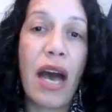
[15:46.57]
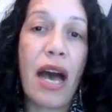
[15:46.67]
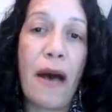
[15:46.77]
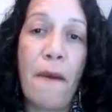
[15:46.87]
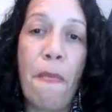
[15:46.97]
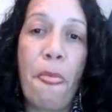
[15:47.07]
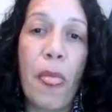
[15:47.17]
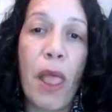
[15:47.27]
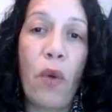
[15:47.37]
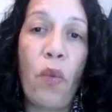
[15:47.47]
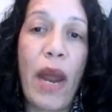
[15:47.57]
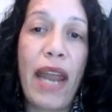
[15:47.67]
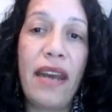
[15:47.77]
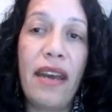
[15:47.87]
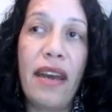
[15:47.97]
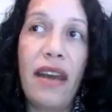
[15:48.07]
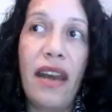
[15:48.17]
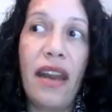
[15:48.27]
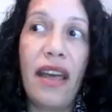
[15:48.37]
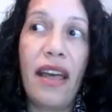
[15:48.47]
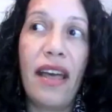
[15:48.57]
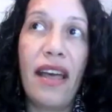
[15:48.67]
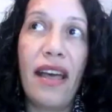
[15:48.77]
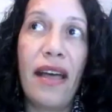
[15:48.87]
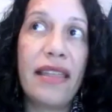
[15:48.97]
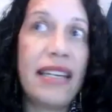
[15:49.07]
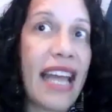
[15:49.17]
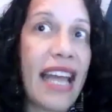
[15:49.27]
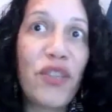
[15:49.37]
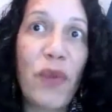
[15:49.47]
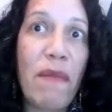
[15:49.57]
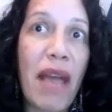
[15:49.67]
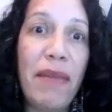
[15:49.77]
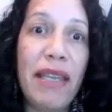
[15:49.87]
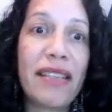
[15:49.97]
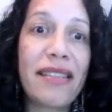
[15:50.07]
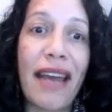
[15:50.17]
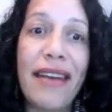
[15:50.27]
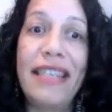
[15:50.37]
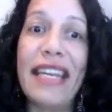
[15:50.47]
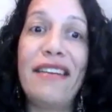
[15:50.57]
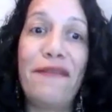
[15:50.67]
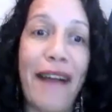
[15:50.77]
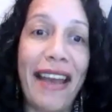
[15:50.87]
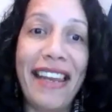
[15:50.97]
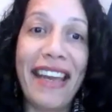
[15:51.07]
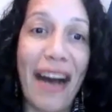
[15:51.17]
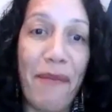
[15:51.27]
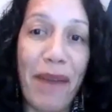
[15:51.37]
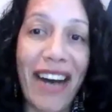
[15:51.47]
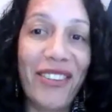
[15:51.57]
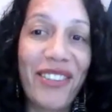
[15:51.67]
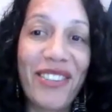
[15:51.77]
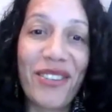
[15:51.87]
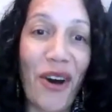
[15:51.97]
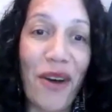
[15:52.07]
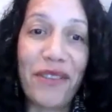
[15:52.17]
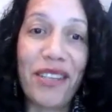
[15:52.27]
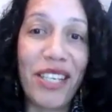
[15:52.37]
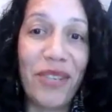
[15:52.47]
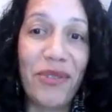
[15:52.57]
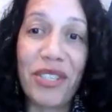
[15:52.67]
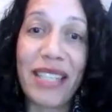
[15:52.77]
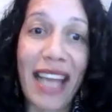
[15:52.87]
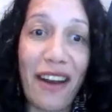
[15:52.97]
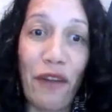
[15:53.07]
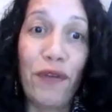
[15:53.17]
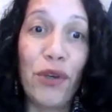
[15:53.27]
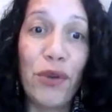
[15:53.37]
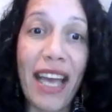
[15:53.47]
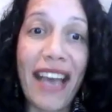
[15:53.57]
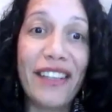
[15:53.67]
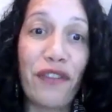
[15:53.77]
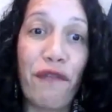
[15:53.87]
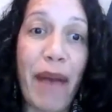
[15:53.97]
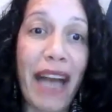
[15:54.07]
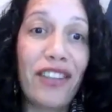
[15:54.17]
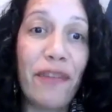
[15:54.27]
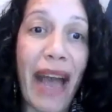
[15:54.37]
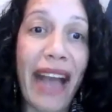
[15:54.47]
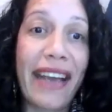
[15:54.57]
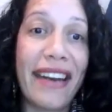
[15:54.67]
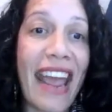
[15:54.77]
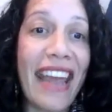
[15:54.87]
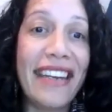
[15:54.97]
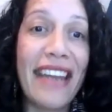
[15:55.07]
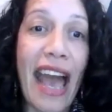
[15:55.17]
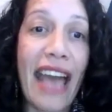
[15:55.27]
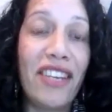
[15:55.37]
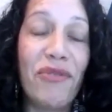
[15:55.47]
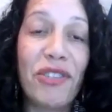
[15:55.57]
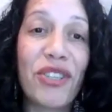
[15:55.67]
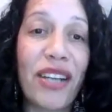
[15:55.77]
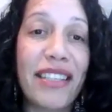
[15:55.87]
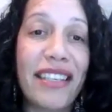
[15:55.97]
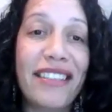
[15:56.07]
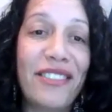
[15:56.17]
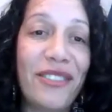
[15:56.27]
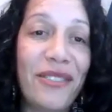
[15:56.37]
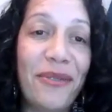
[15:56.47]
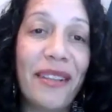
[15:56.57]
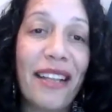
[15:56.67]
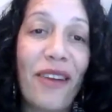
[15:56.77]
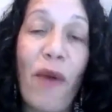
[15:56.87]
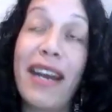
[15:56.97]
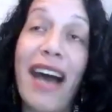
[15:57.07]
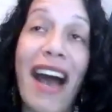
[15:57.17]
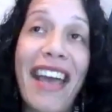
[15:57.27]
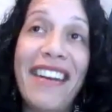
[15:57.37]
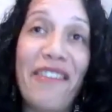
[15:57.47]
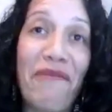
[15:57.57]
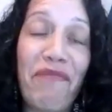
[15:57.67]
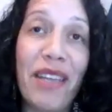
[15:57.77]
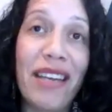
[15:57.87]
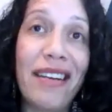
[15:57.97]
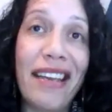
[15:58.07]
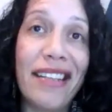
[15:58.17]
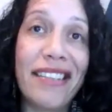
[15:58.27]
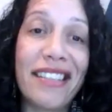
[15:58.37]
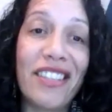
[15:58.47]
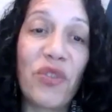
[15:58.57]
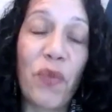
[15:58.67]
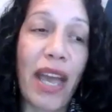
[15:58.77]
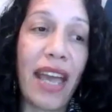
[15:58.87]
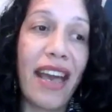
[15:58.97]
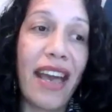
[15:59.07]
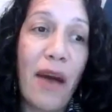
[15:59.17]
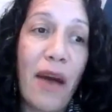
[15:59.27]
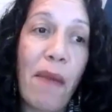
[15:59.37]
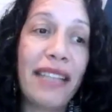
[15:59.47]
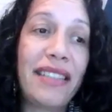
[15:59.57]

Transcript: um, when the days when maybe the sun did finally come out after you just had a few days of back to back rain and you were starting to wonder. I had a, an instance where my